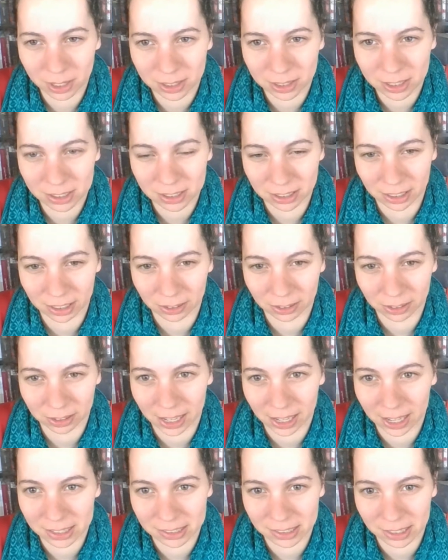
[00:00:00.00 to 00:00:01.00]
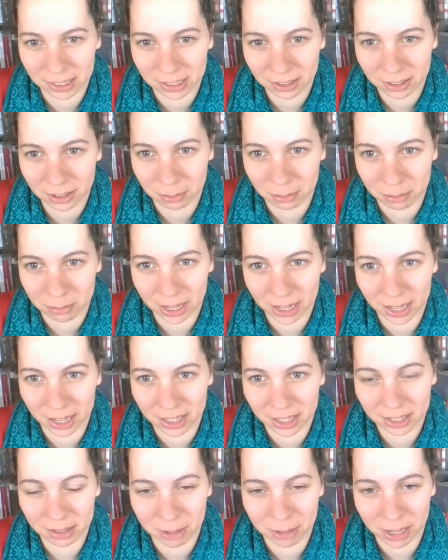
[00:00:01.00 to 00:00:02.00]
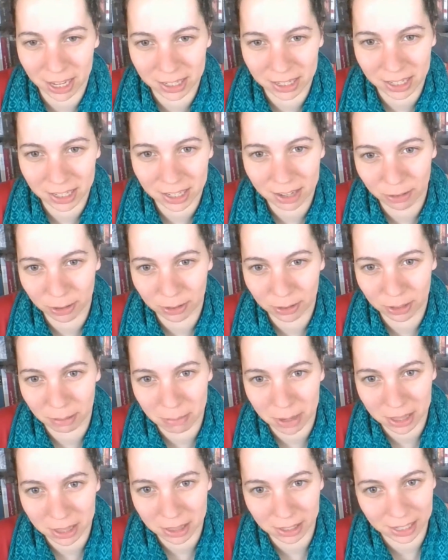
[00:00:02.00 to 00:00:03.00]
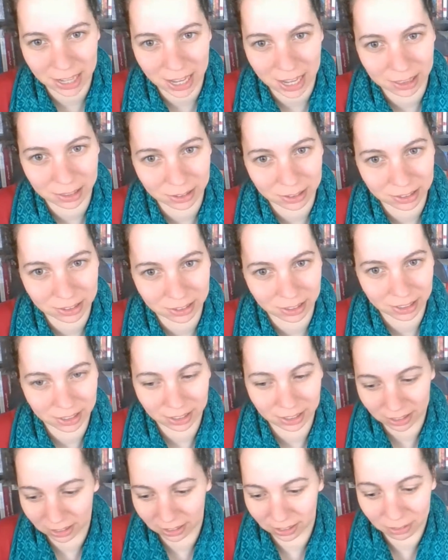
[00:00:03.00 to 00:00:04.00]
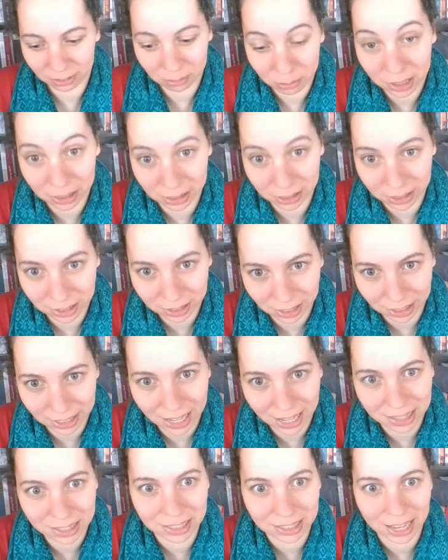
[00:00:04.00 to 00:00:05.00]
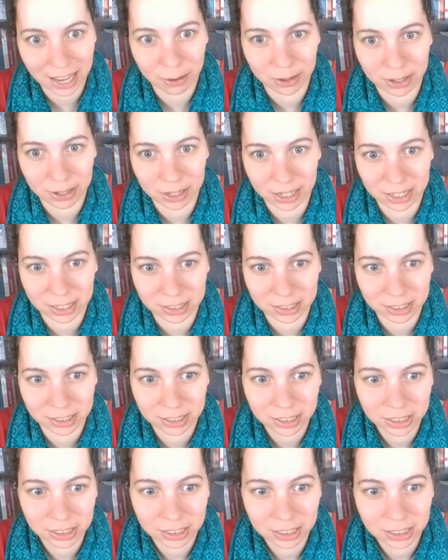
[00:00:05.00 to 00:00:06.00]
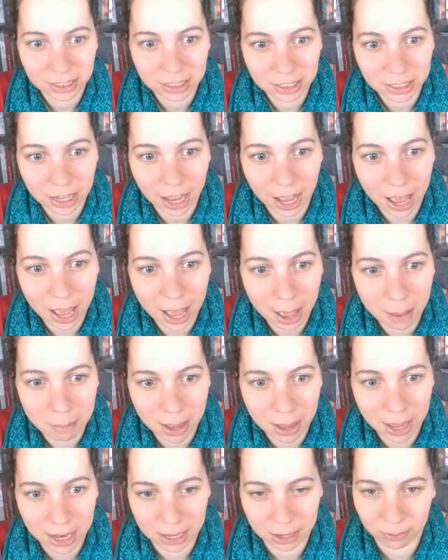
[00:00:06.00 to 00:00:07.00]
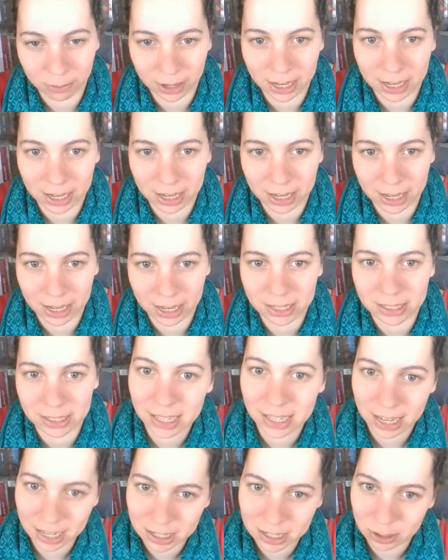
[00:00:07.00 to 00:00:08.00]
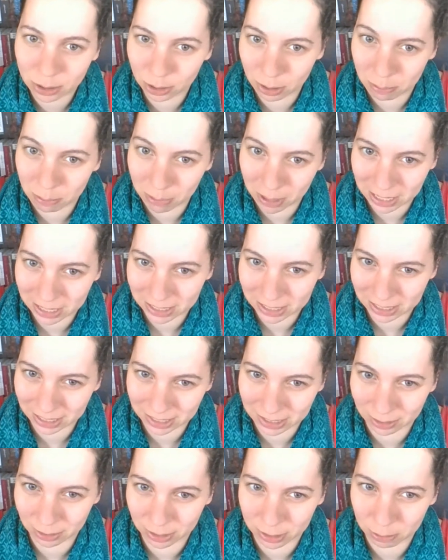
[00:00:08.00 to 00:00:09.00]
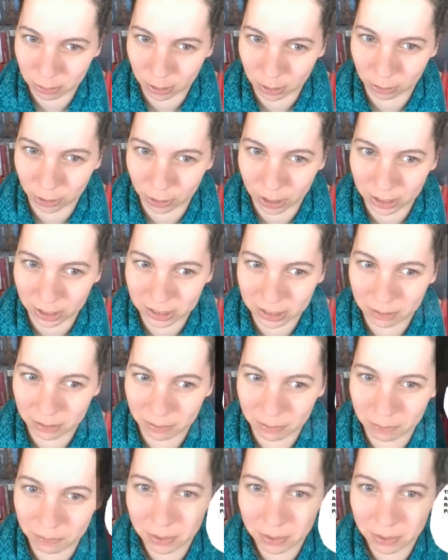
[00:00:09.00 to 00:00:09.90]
Doesn't he look classy? Oh my man! If only men like that men look like that nowadays. Anyways, let's get into the basics of this book first.